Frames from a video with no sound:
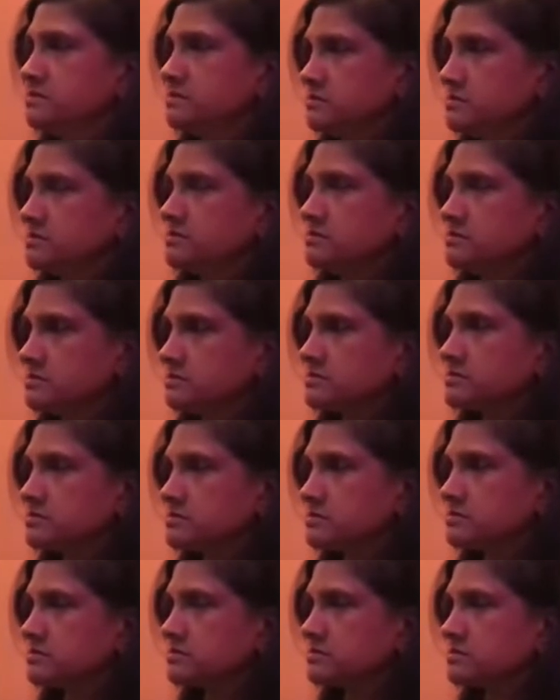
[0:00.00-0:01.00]

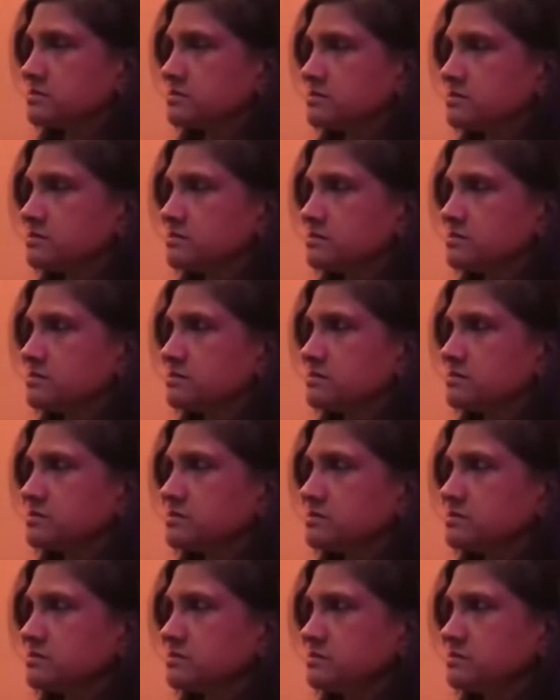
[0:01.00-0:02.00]

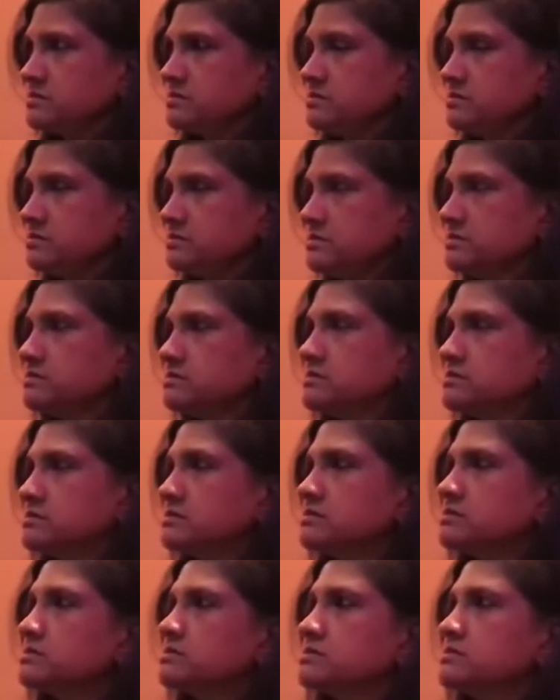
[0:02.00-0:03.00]

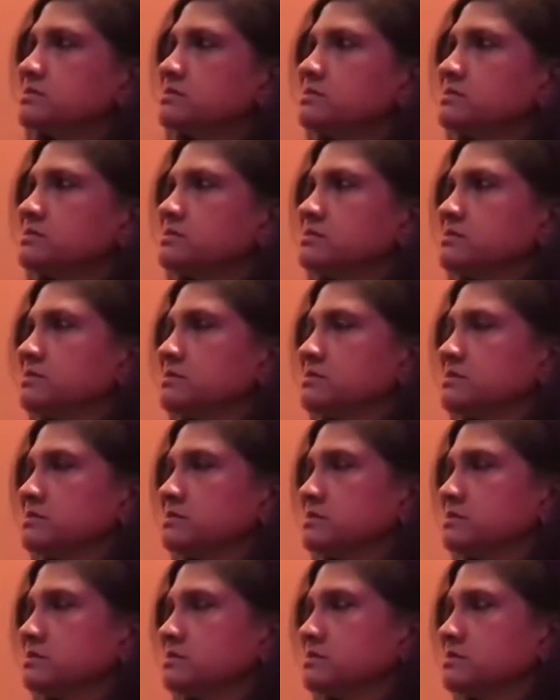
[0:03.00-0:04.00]

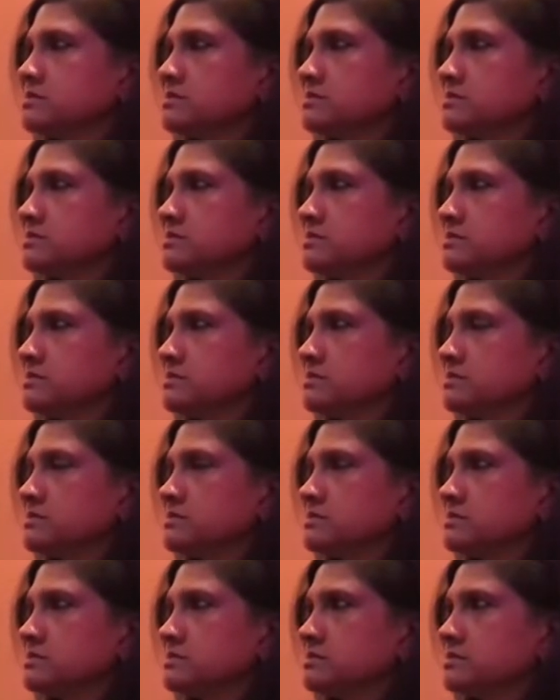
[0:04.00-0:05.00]

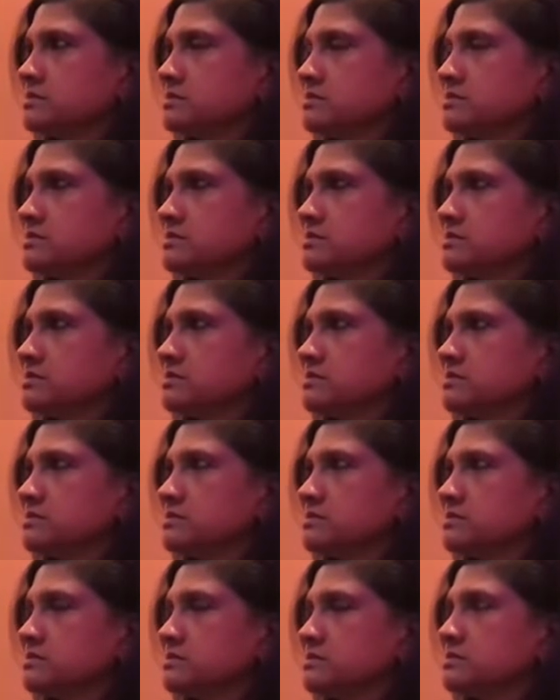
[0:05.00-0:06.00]

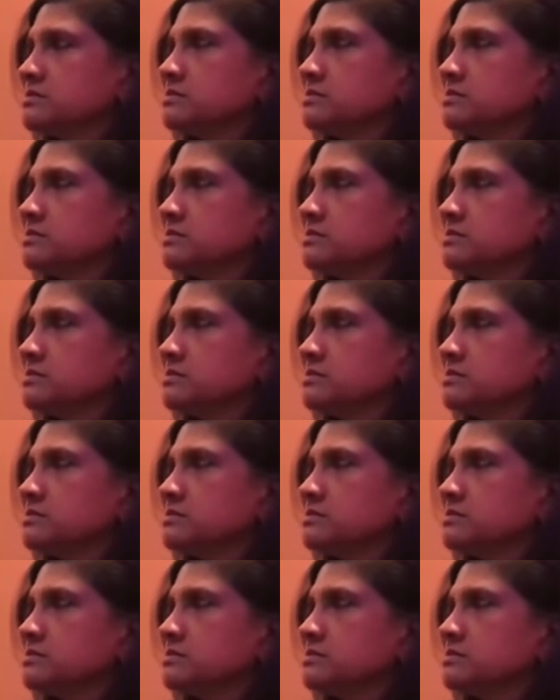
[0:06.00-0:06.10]
This person isn't speaking.